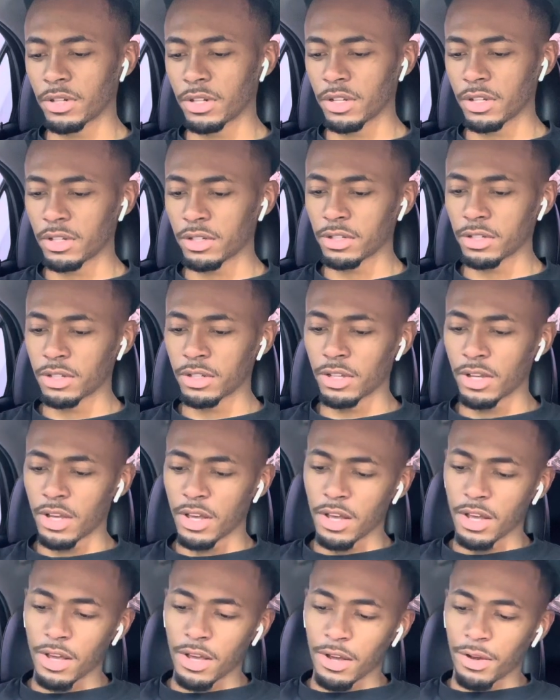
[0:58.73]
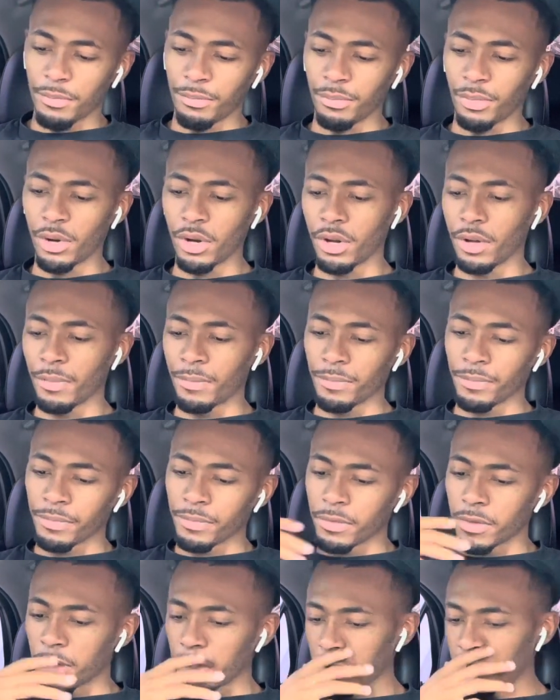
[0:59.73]
it is. But
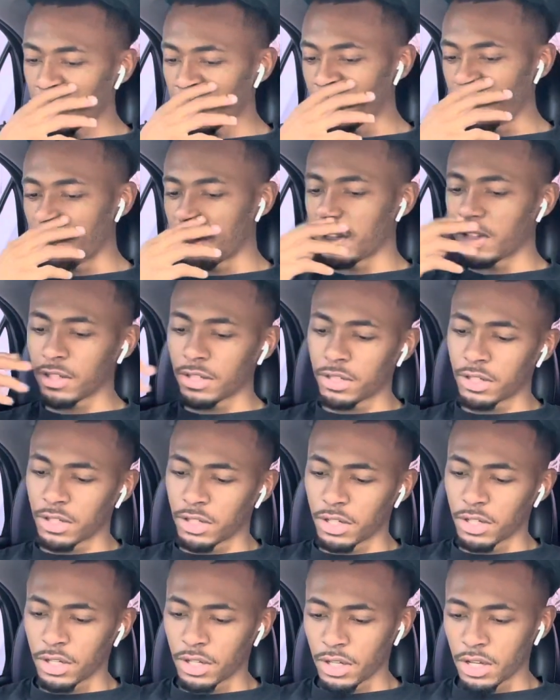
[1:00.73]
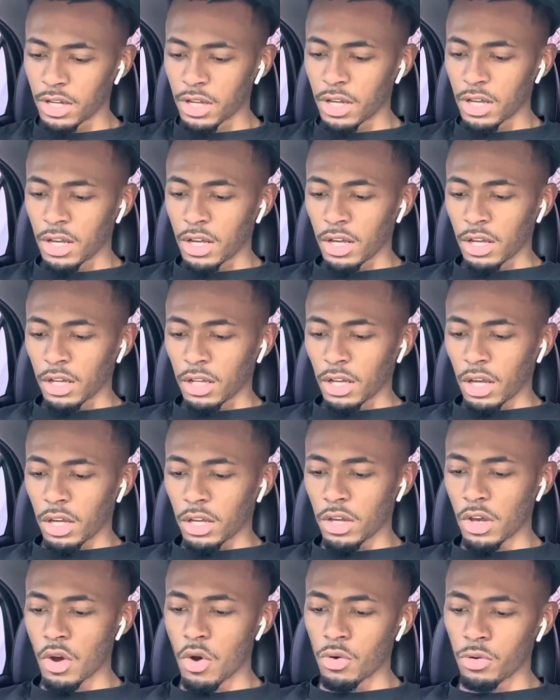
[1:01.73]
it says,
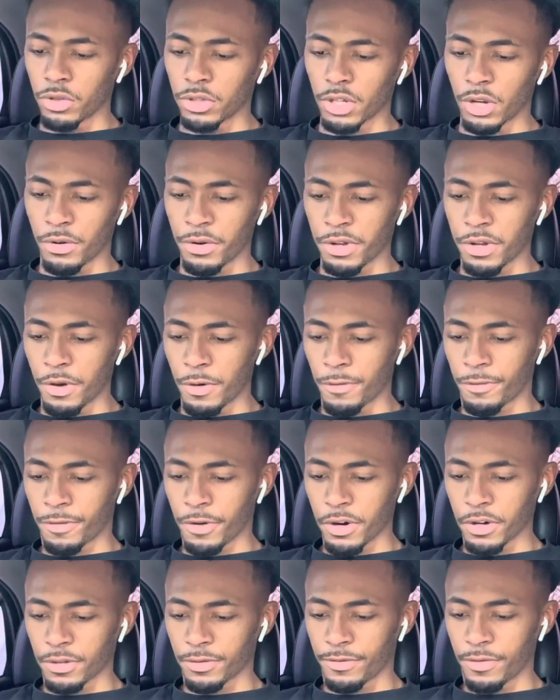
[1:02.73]
yo, so in your first